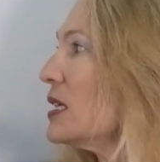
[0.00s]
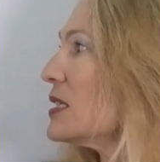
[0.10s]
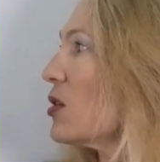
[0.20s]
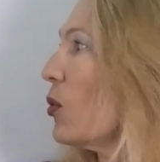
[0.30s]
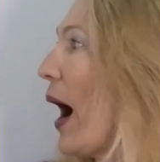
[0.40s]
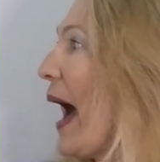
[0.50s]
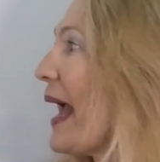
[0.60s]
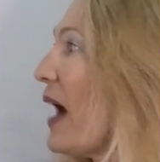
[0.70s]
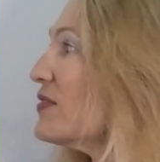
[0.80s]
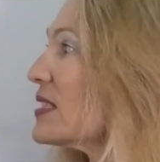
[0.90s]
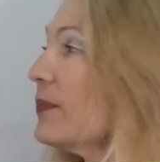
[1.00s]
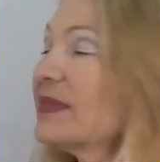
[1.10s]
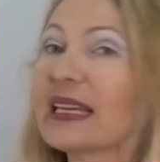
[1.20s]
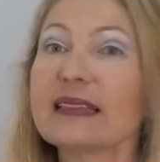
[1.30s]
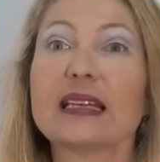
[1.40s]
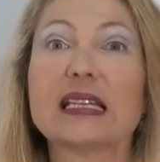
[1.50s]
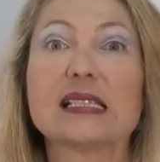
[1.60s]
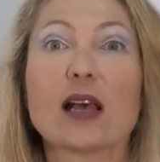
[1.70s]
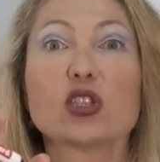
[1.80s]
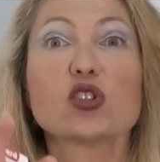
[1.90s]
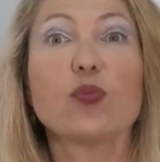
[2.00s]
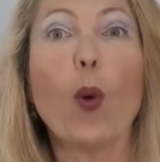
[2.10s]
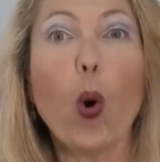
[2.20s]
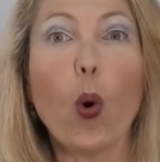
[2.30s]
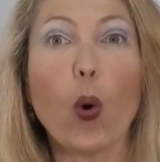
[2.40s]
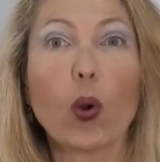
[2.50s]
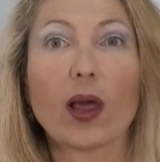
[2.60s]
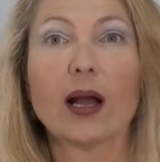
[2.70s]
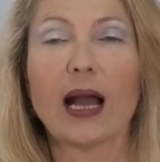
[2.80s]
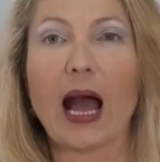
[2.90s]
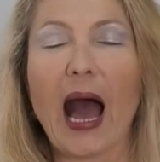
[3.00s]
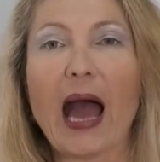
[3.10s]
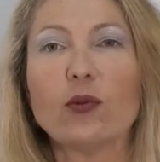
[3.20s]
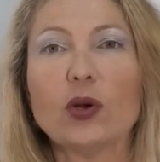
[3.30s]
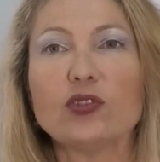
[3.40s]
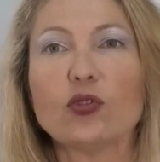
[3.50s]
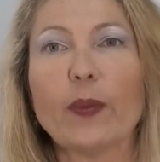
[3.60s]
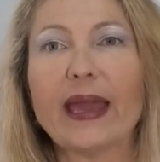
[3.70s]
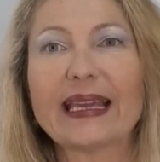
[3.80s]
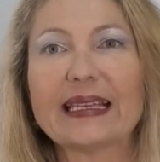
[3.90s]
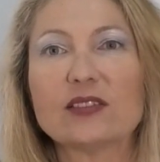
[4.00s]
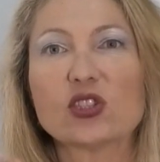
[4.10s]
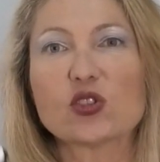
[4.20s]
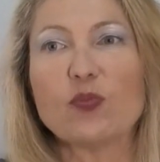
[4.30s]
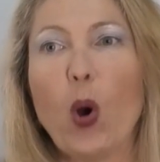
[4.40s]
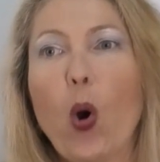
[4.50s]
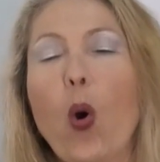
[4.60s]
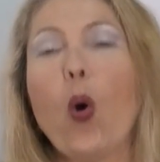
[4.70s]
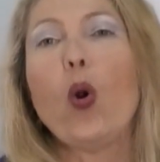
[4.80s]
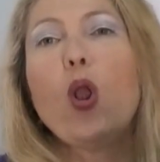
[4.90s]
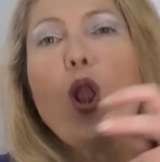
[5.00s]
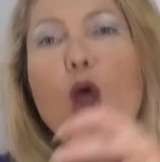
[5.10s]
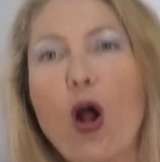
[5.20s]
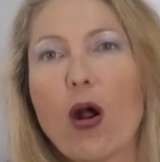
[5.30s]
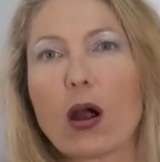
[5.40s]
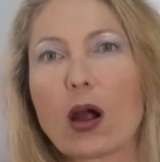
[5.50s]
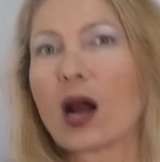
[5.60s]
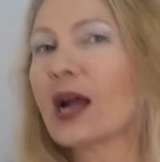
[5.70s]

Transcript: So I have something that is small. I want to make it smaller.